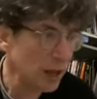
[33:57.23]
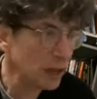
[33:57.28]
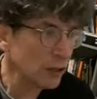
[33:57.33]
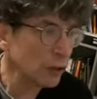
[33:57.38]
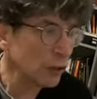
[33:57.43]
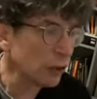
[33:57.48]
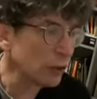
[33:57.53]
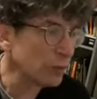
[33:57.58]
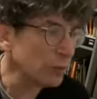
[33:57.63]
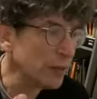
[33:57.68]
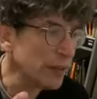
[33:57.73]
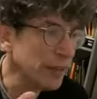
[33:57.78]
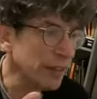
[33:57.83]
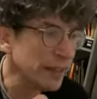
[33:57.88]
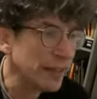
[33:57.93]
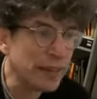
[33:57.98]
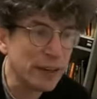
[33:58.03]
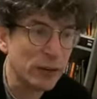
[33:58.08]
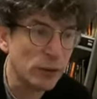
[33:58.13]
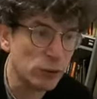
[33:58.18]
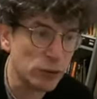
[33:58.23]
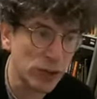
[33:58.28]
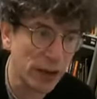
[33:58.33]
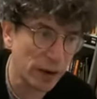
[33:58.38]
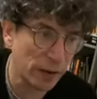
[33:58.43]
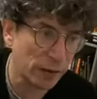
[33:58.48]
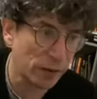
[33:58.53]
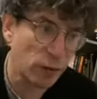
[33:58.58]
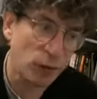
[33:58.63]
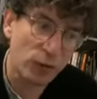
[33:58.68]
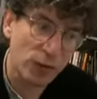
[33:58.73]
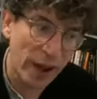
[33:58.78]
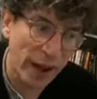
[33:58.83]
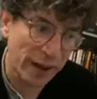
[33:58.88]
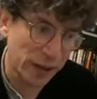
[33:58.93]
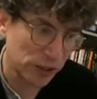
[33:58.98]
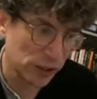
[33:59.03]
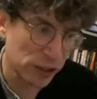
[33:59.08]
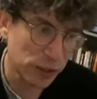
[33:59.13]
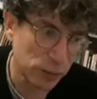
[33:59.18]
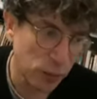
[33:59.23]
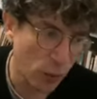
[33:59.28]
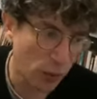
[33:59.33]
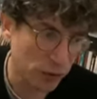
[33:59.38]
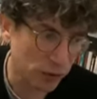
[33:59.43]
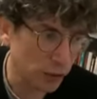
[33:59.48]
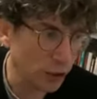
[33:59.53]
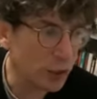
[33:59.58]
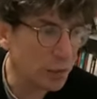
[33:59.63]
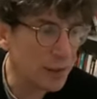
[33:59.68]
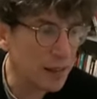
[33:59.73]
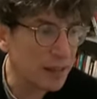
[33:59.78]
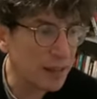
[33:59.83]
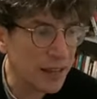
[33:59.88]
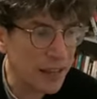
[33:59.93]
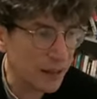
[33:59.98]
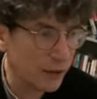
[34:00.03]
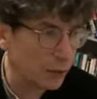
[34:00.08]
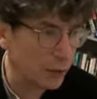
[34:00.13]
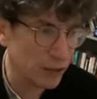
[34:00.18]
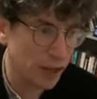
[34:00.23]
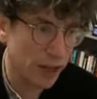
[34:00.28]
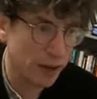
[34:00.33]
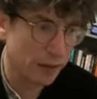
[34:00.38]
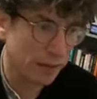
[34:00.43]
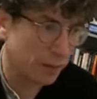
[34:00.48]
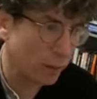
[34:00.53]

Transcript: You could be the newsletter for fantasy sports. You could be the newsletter